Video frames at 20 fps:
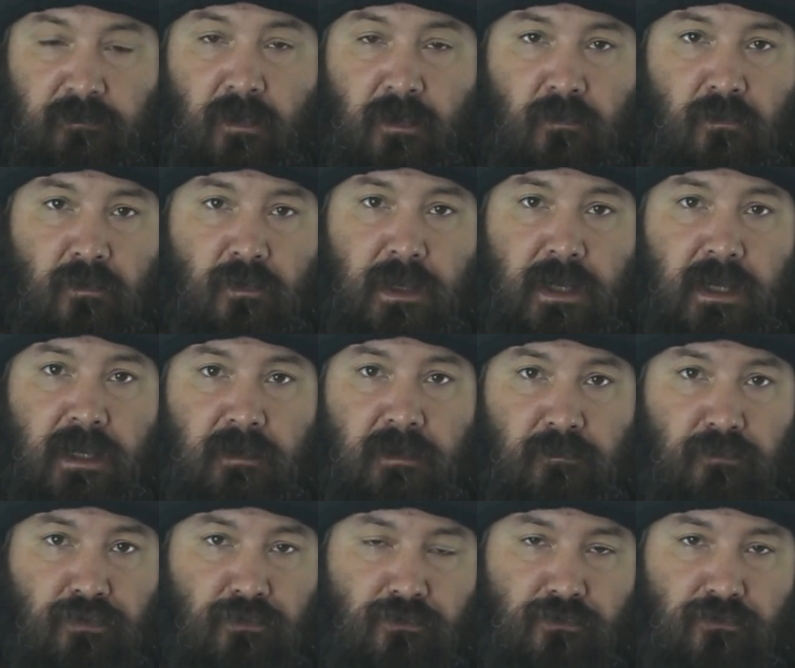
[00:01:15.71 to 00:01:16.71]
but we
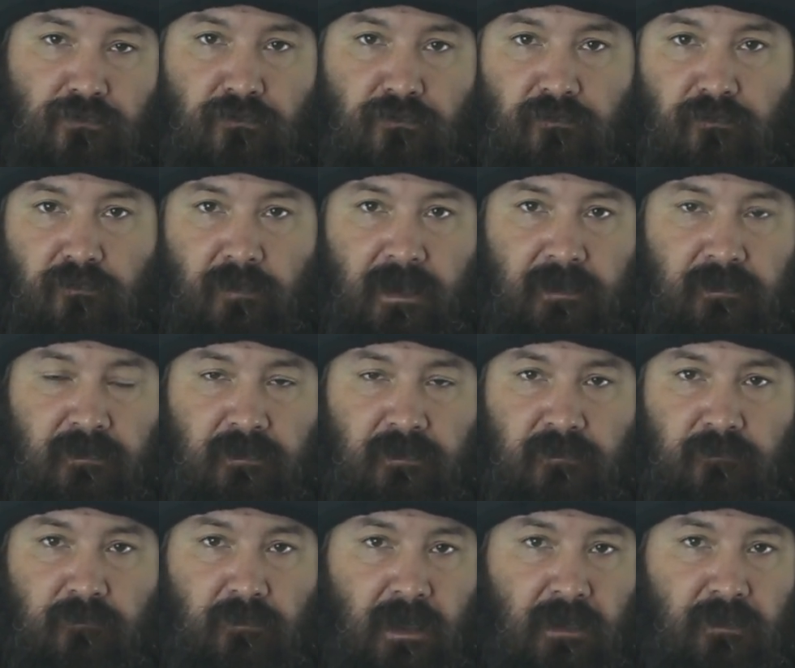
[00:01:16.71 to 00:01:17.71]
can prove by
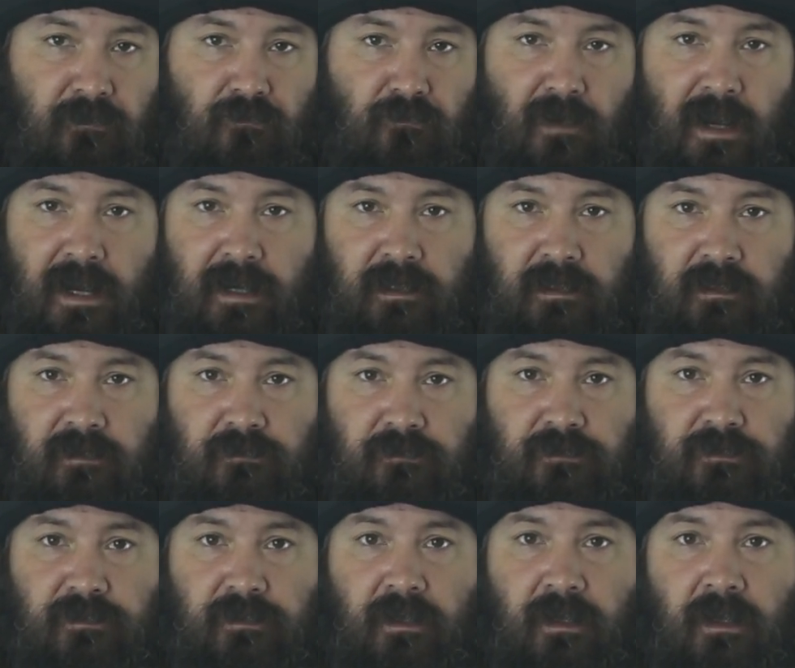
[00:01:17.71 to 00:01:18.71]
the
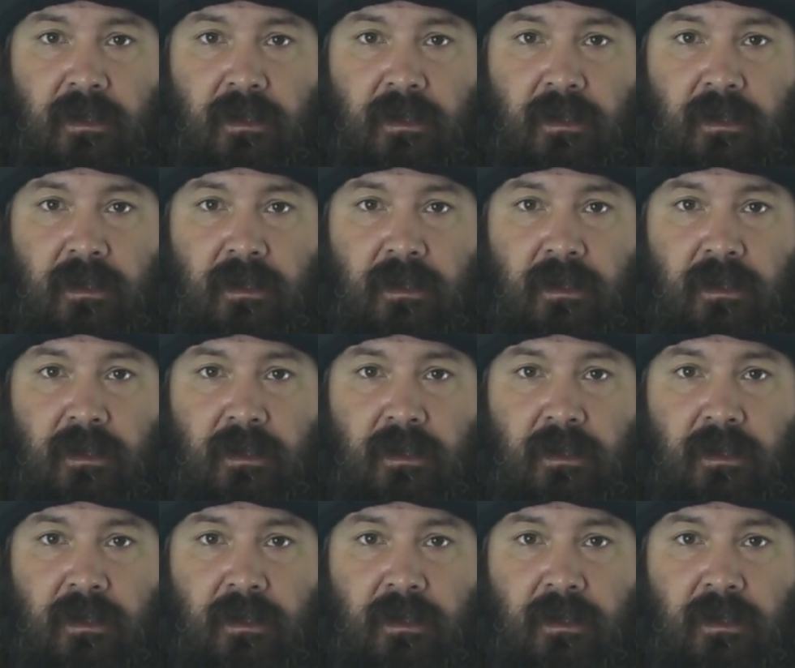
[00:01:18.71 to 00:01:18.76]
writings